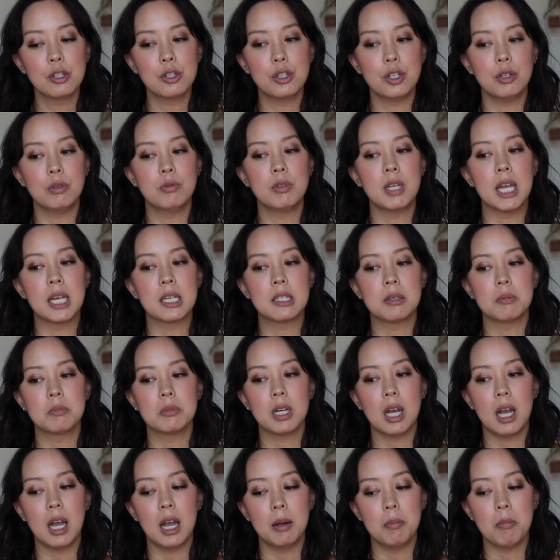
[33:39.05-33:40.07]
to take some
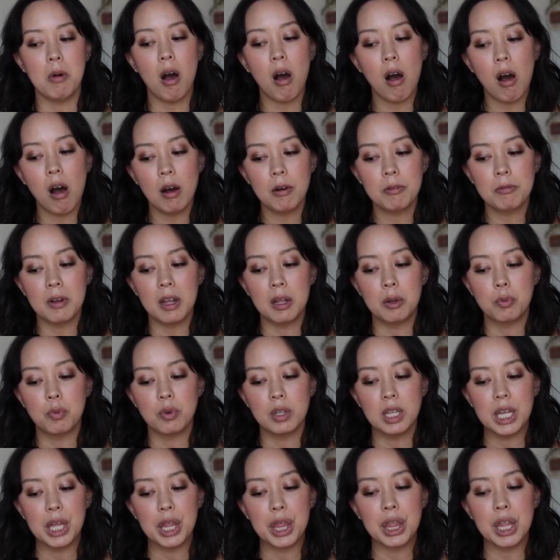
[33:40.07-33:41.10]
time off and
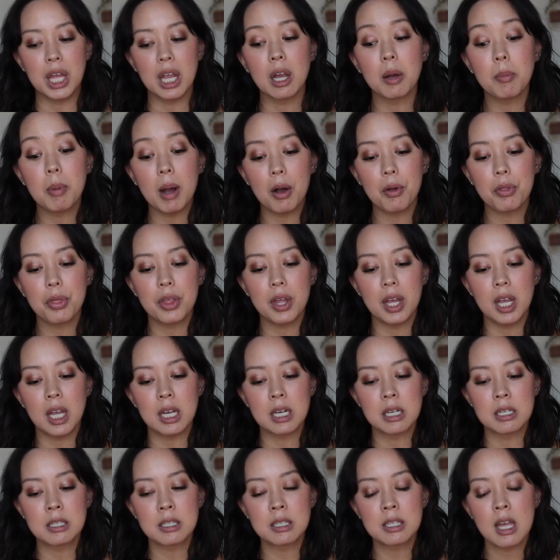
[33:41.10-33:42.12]
really think about
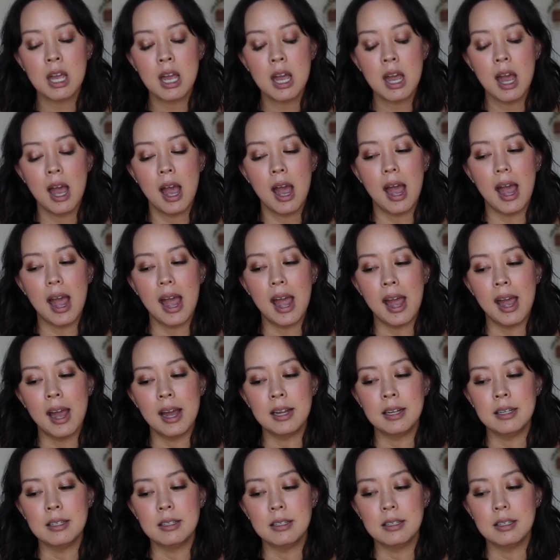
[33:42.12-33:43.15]
things.
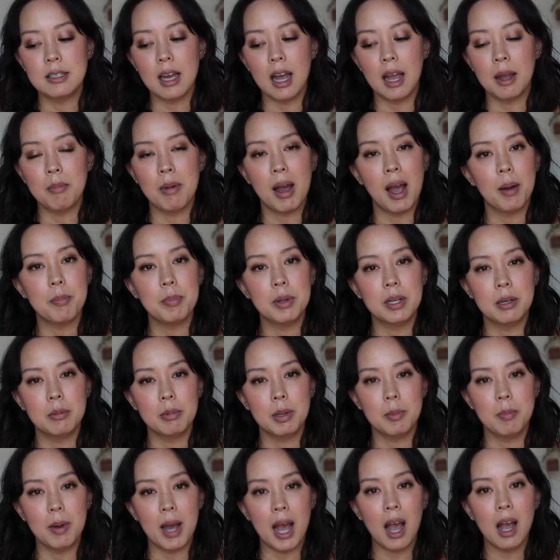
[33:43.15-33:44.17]
And I'm happy to
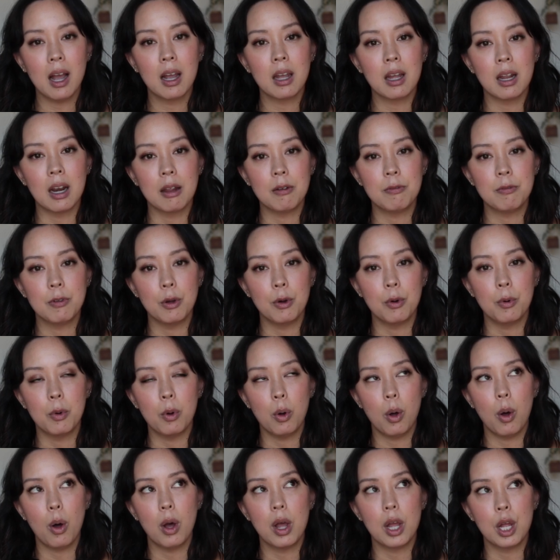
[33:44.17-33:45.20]
be back, and I
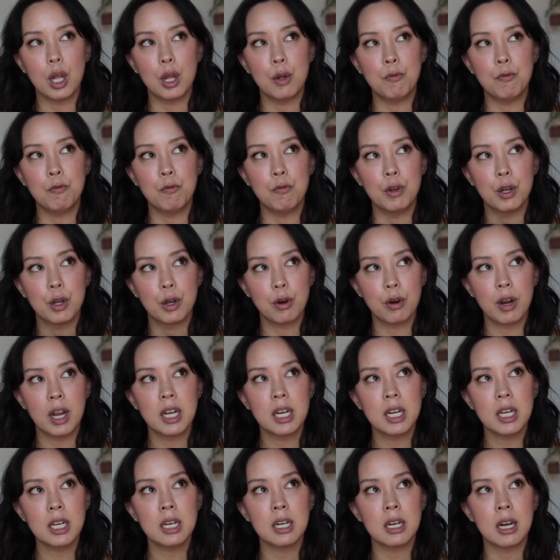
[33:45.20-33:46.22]
feel
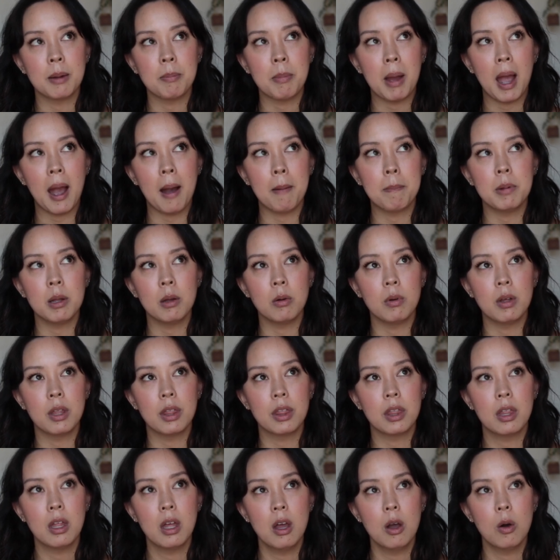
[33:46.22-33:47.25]
invigorated, and I'm happy
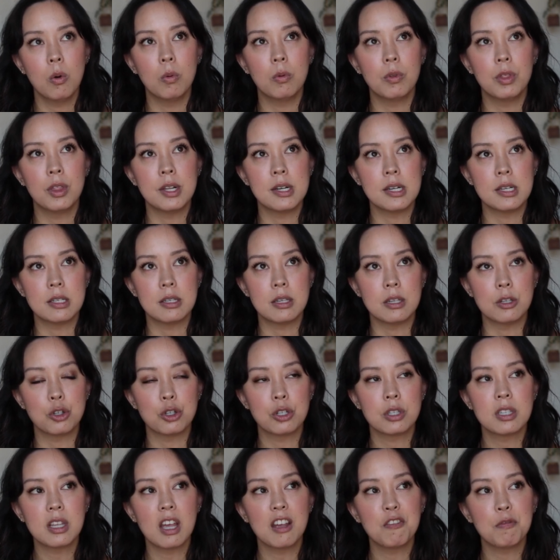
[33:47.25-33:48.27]
with the
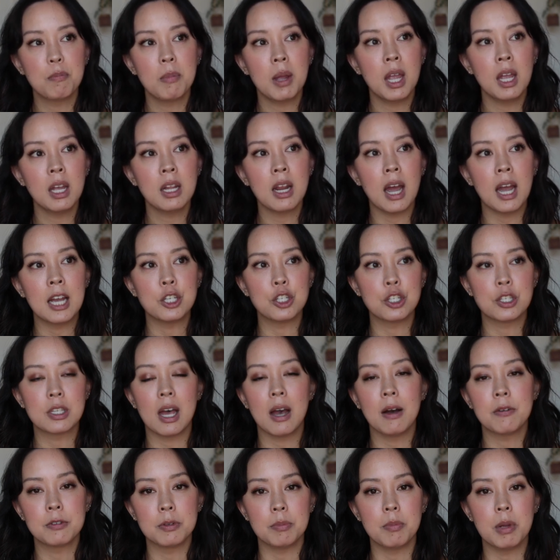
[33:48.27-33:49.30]
decisions I've made. I just
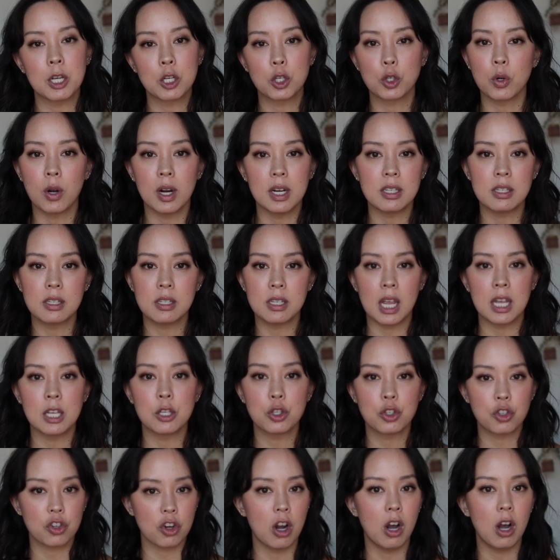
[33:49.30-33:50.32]
have to make sure I stay
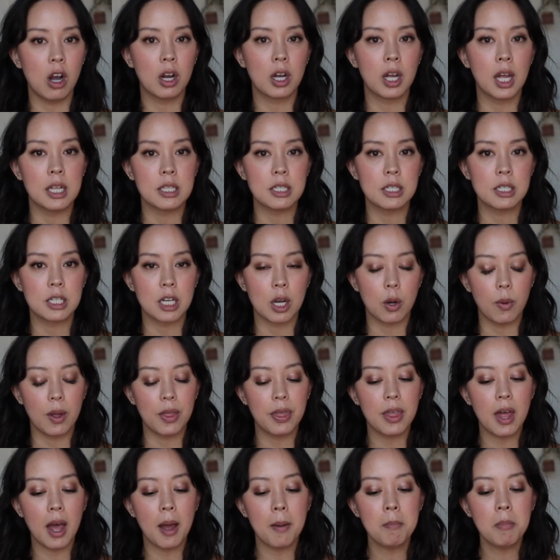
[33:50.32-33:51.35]
strong and stick
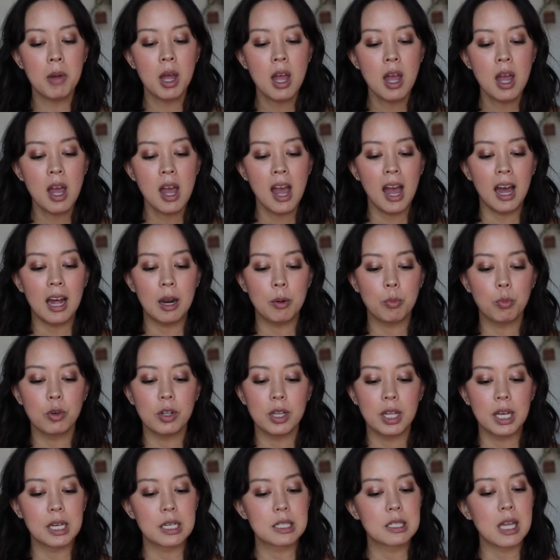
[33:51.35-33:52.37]
with them, and I'm
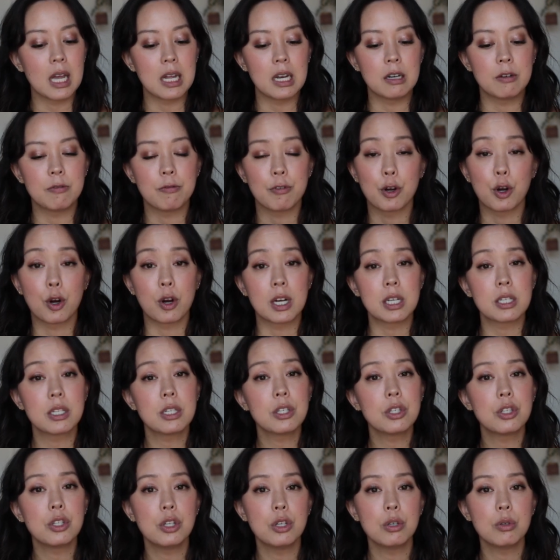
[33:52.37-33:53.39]
really excited for
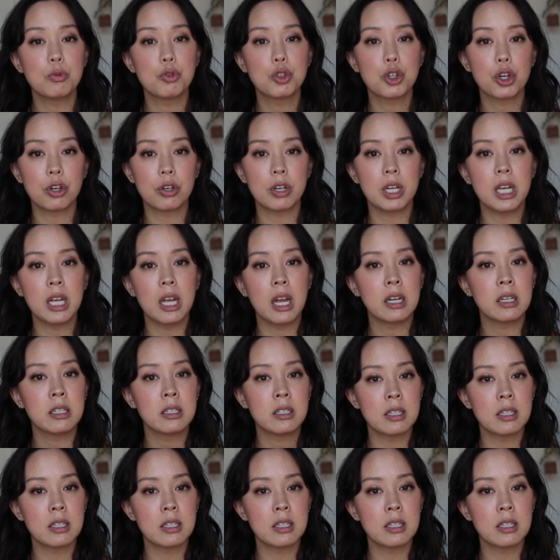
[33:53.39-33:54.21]
Chris's new journey and